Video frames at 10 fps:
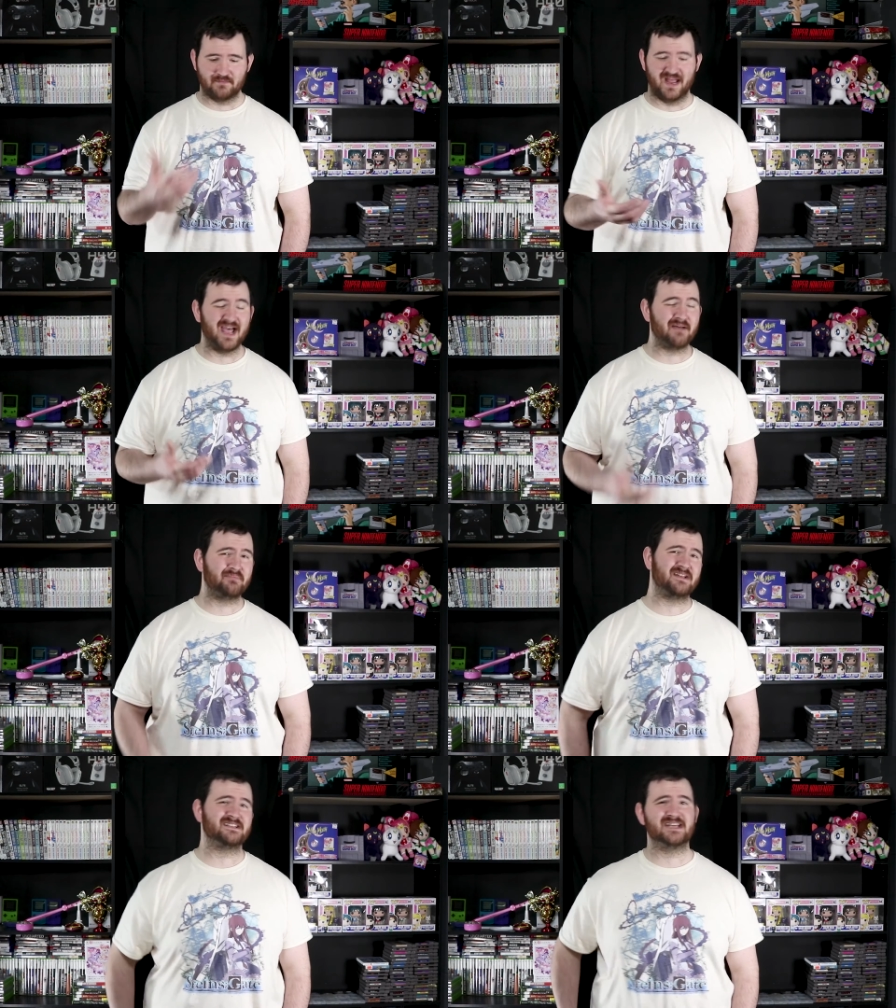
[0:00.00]
I'm
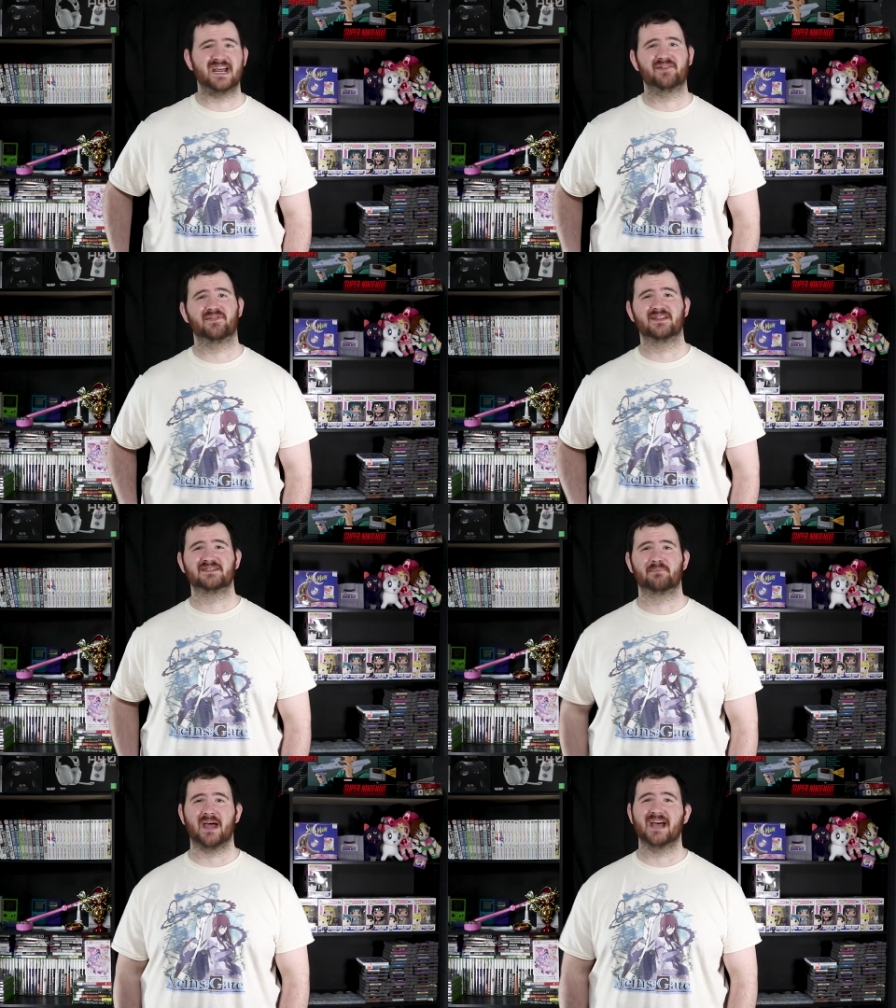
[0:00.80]
happy to say for
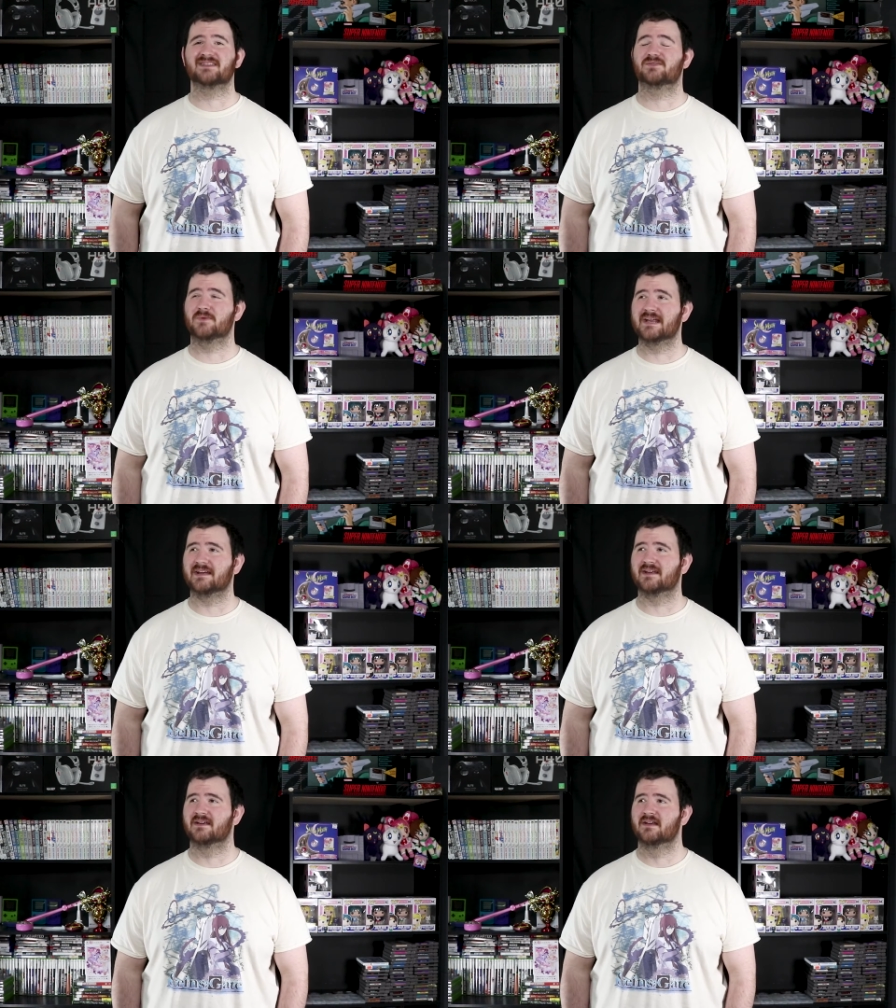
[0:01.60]
this past
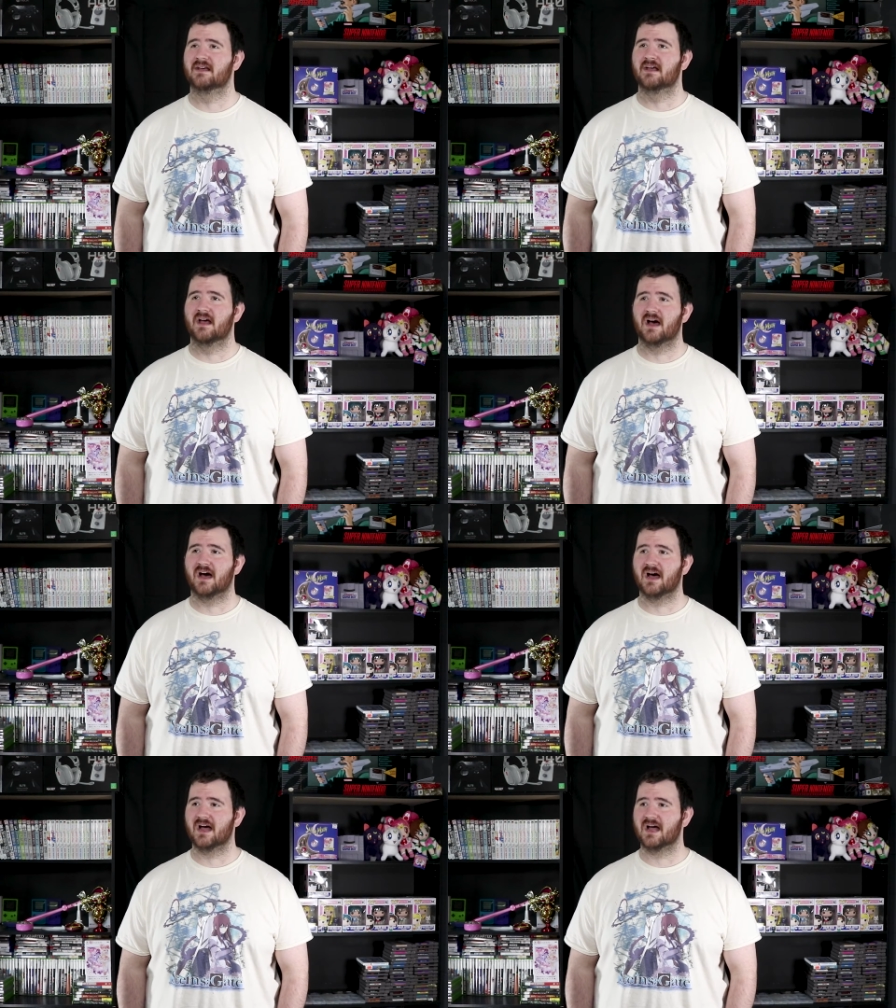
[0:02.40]
week,
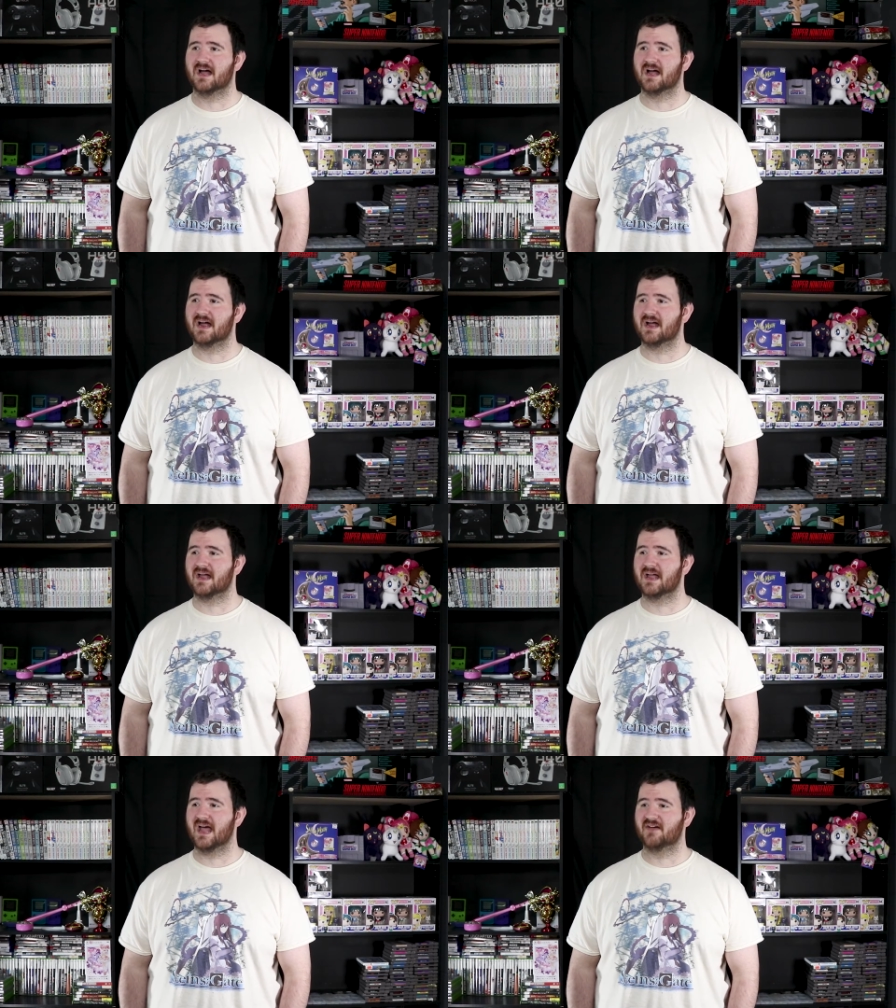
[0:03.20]

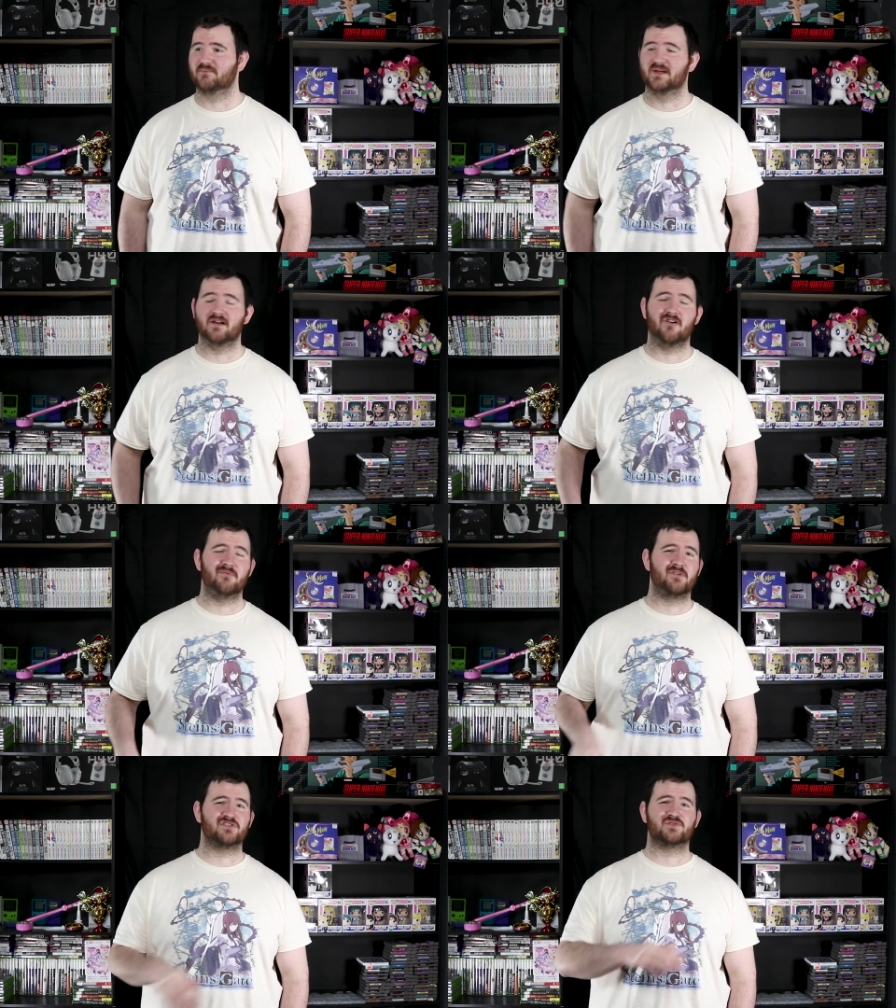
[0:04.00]
I have been
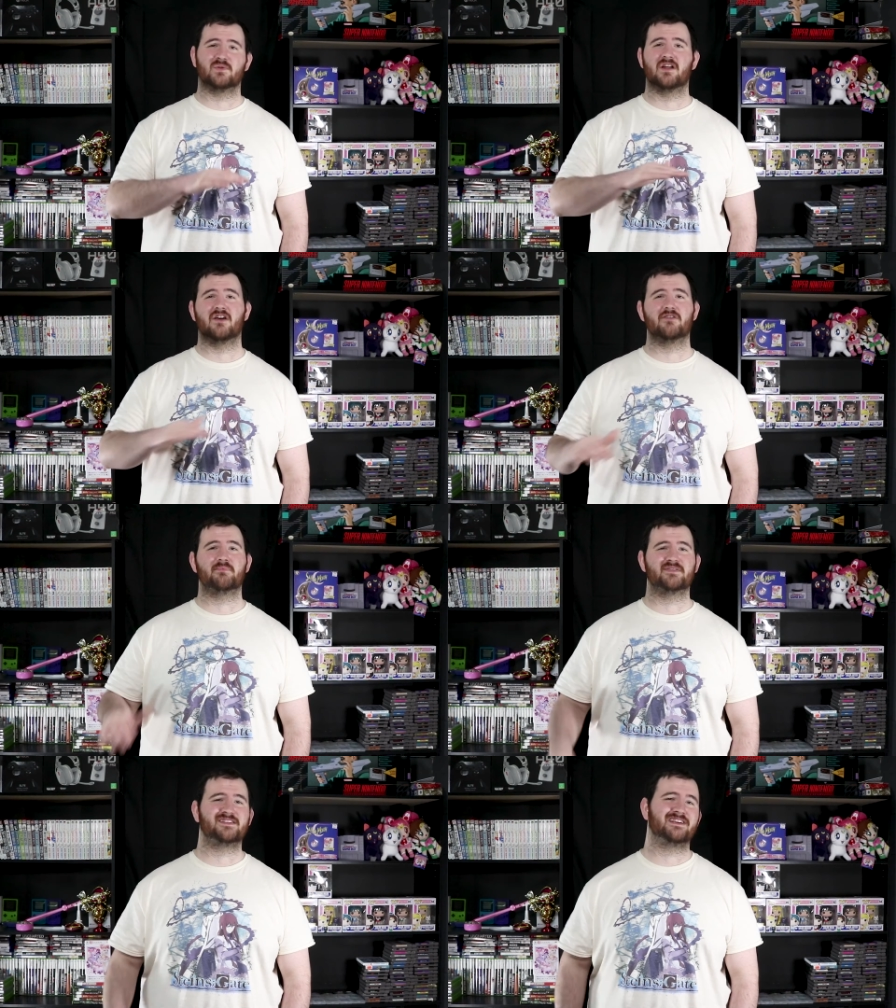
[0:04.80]
almost
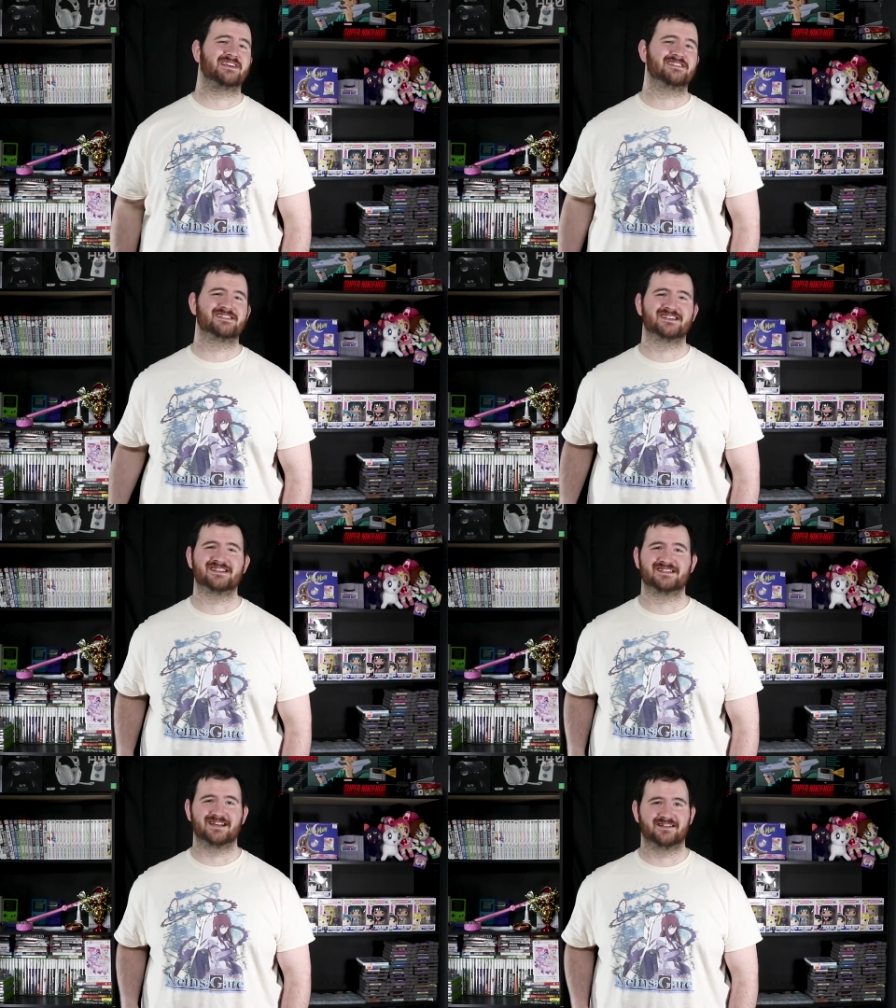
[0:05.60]
100%
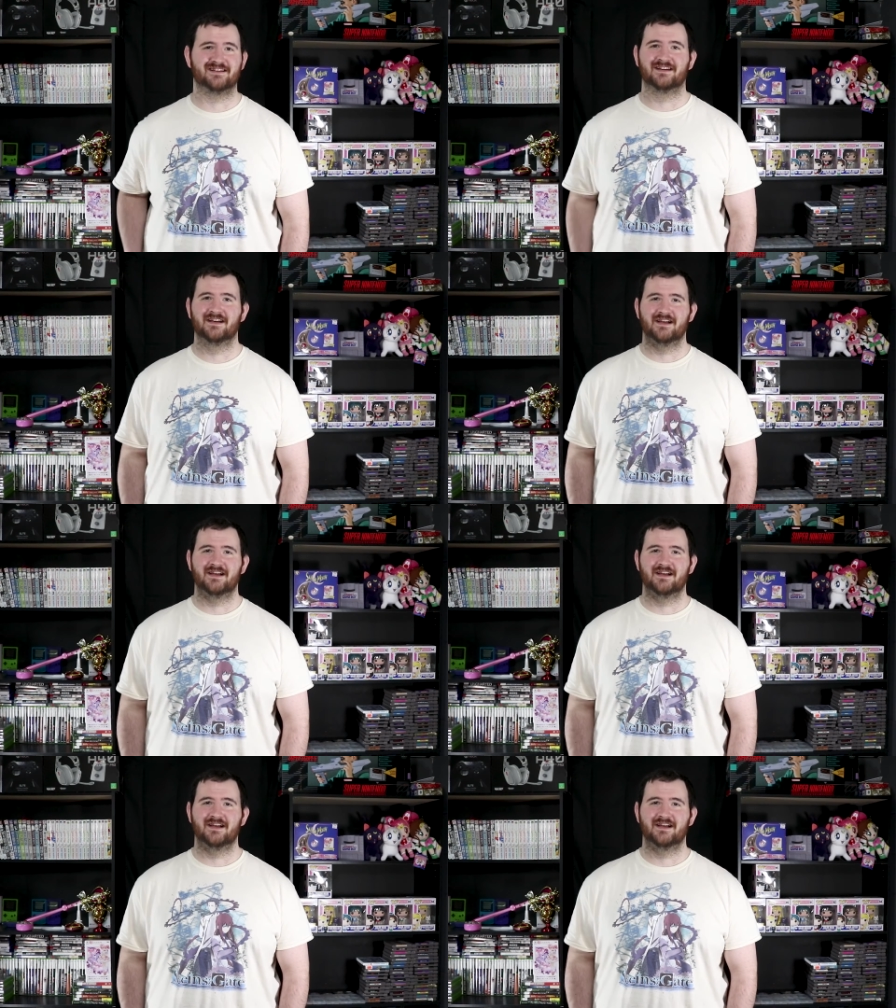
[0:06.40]
consistent.